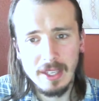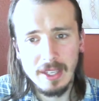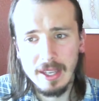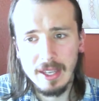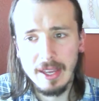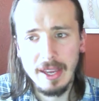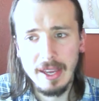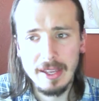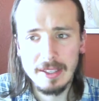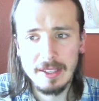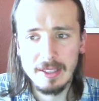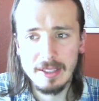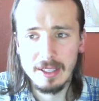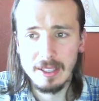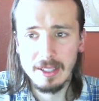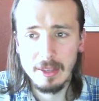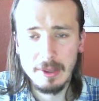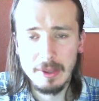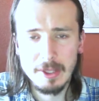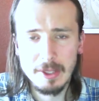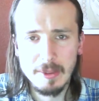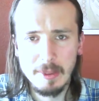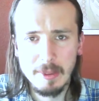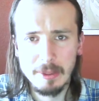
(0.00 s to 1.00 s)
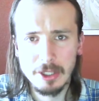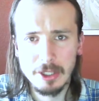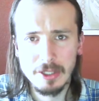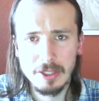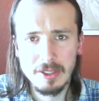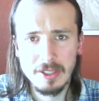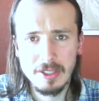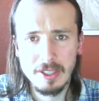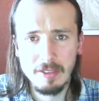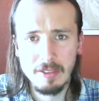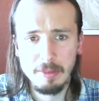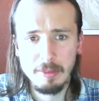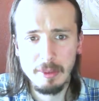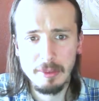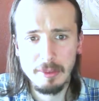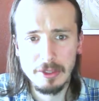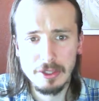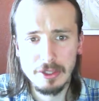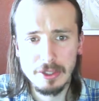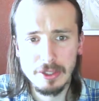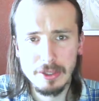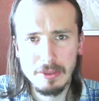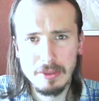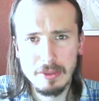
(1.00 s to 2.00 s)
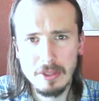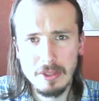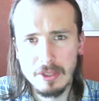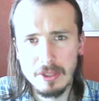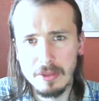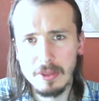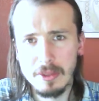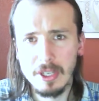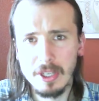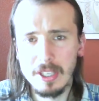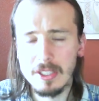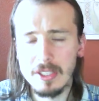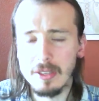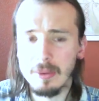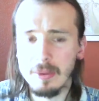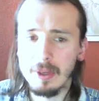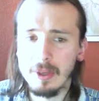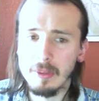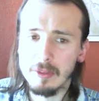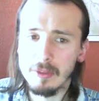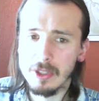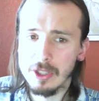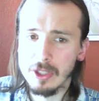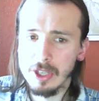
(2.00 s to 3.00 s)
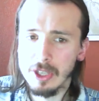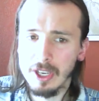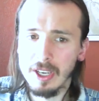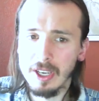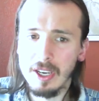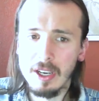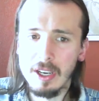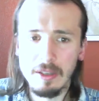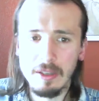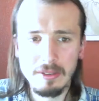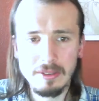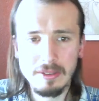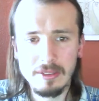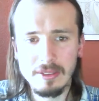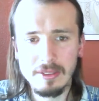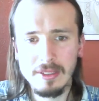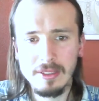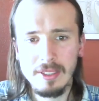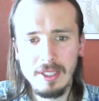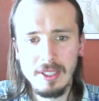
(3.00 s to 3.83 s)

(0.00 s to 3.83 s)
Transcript: And that one's self-published too, so you guys are welcome to check it out.